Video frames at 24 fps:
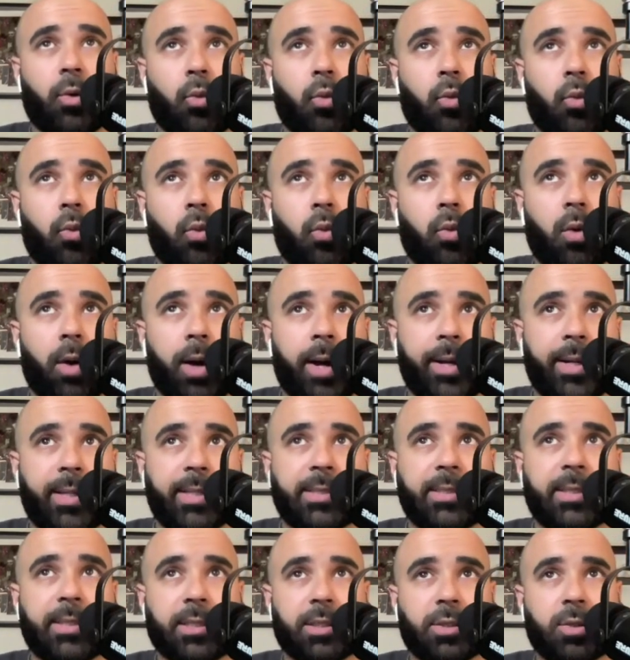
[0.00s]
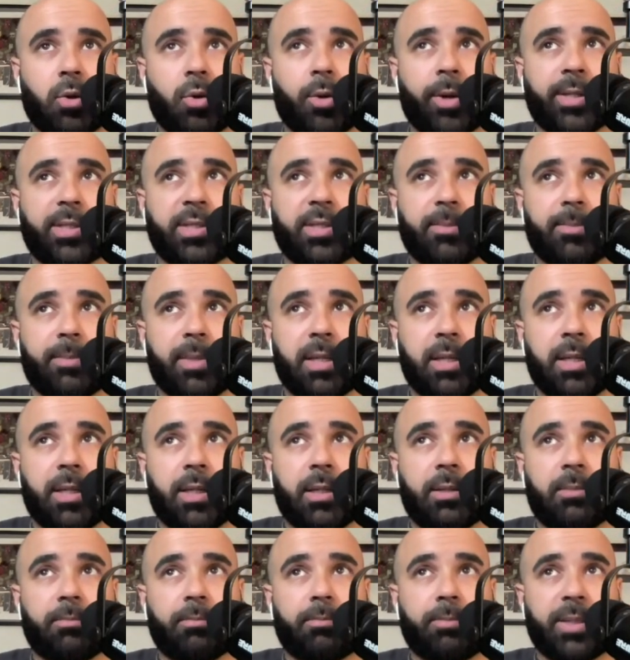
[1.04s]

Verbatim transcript: what is this going to mean